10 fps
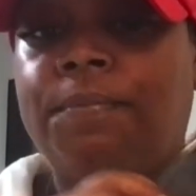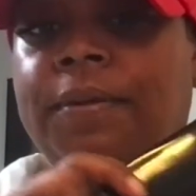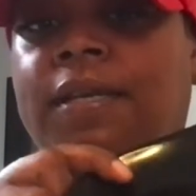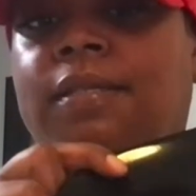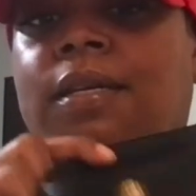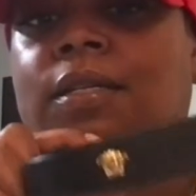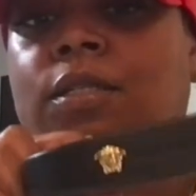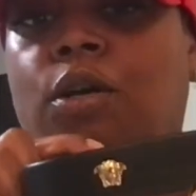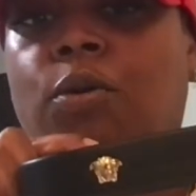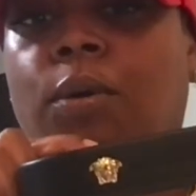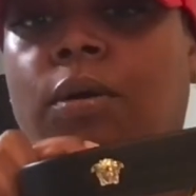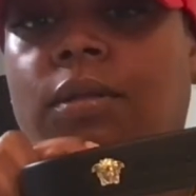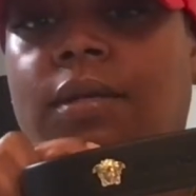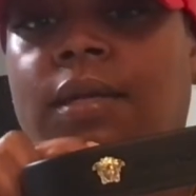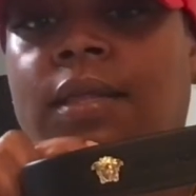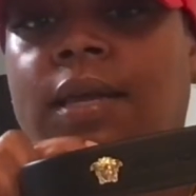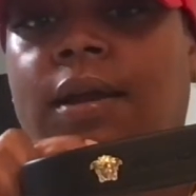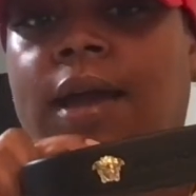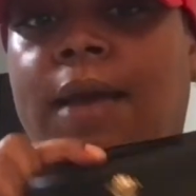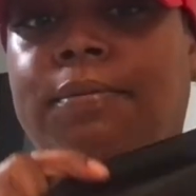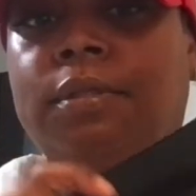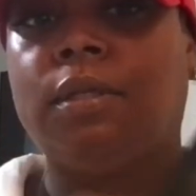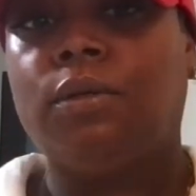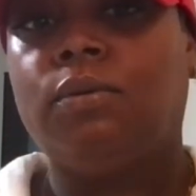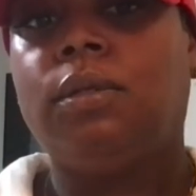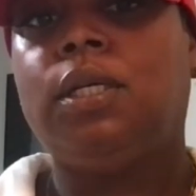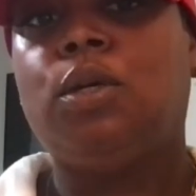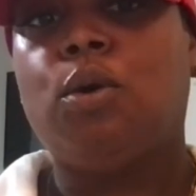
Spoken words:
because they are so worth it and they are absolutely